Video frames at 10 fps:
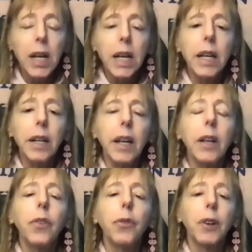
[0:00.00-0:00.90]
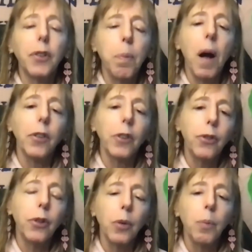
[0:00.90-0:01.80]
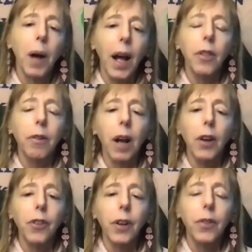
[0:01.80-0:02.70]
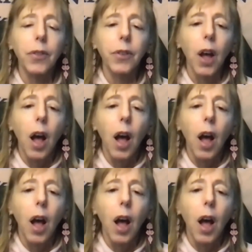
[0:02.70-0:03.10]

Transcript: It is responded to by the Russians